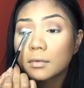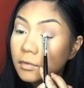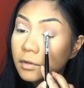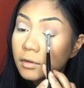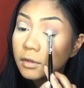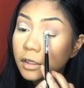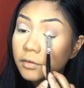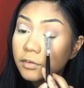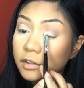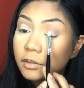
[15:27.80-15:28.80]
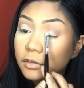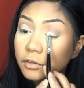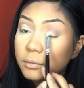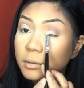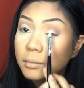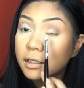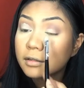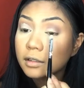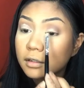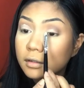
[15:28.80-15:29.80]
It's okay if it's a little bit
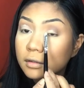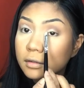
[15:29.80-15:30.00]
messy.